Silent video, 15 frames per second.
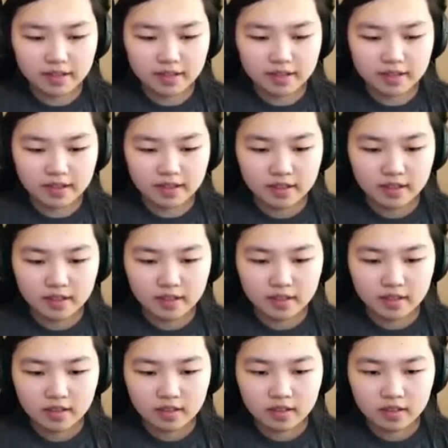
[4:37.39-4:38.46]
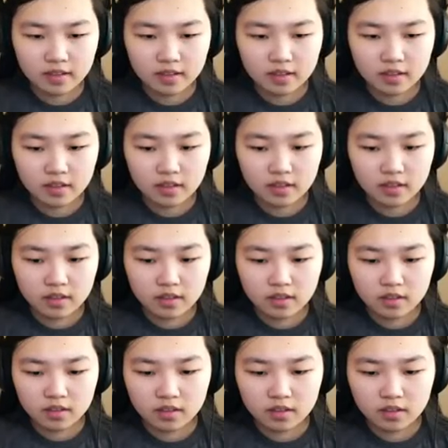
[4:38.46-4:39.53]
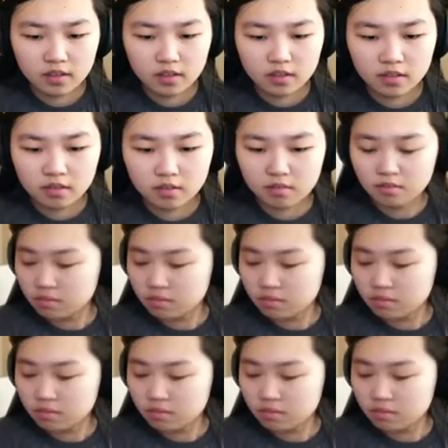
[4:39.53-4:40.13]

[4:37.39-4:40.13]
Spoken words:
No one is speaking in this clip.